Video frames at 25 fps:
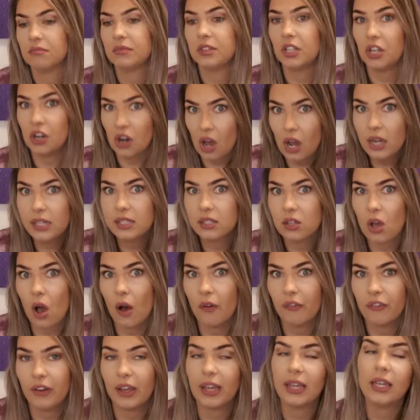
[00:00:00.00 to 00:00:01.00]
the nice
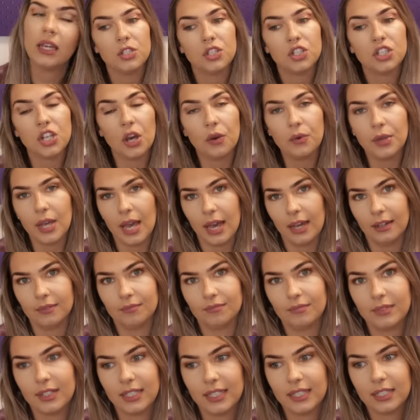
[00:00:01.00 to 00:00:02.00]
coffee. So yeah,
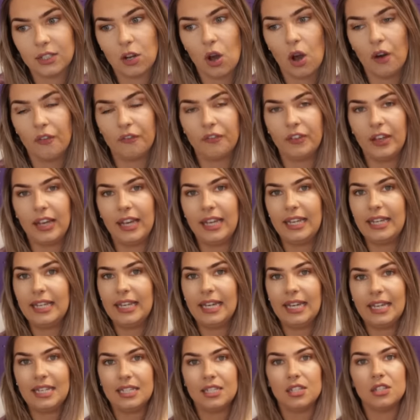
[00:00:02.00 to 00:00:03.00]
Coffee
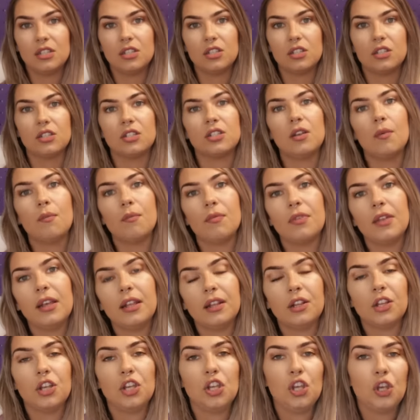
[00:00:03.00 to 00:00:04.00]
is
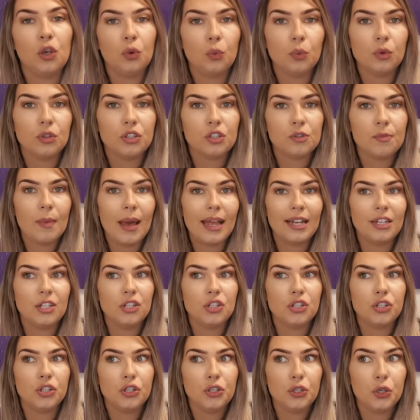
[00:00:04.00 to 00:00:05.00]
something that you will
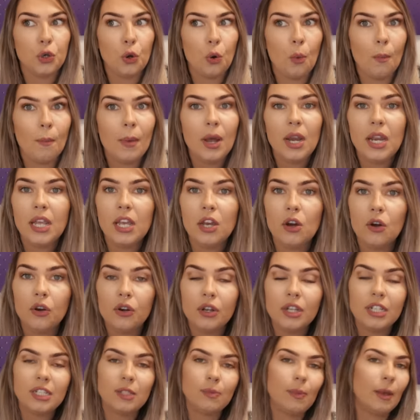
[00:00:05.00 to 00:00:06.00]
spend your money
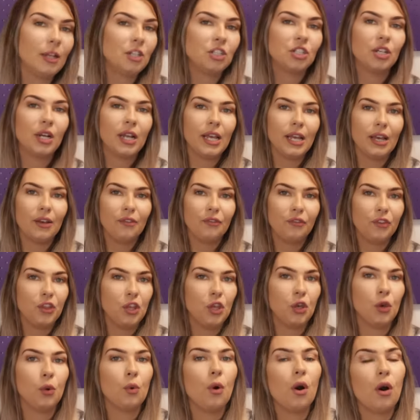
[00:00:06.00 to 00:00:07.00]
on, especially if
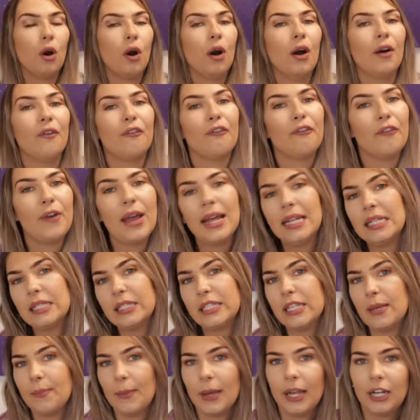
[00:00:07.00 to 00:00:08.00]
you are a
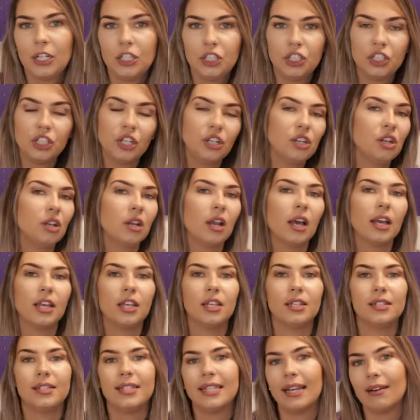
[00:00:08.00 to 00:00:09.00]
fancy bitch and you like
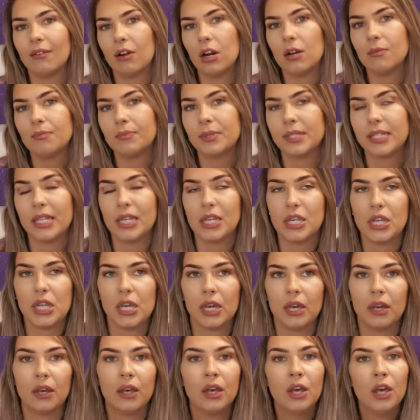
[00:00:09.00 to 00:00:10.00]
your syrups and
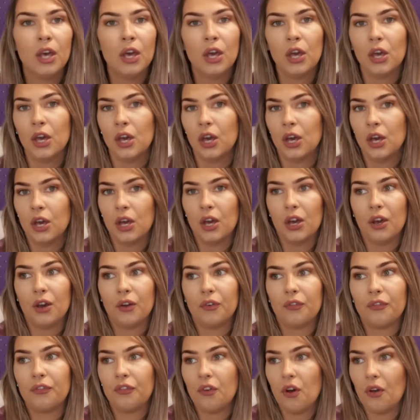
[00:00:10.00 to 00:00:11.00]
your
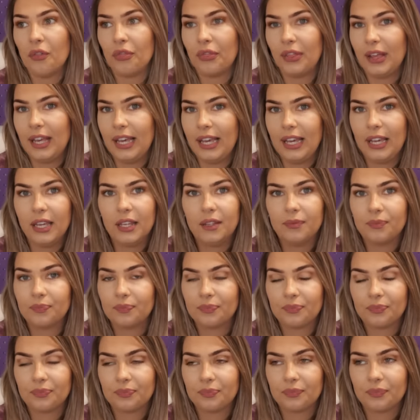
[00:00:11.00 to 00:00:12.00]
frothy
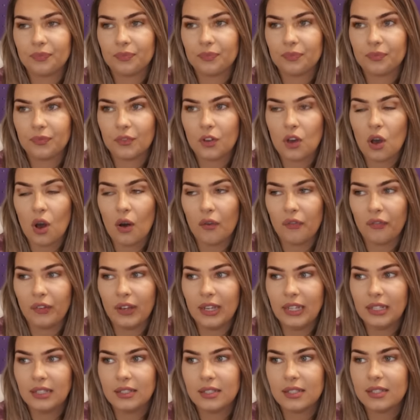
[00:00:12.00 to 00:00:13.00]

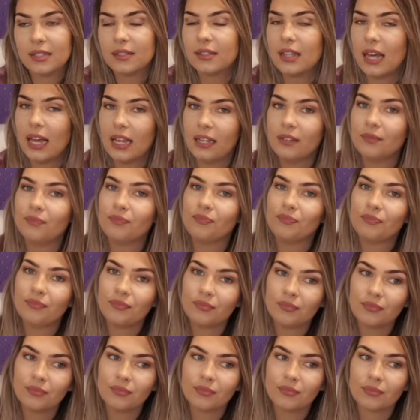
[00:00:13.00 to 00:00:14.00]
coffees, then
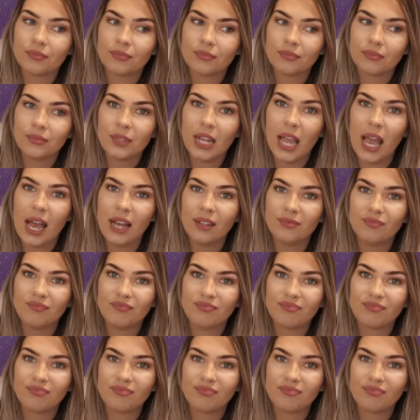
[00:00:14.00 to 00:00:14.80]
yeah.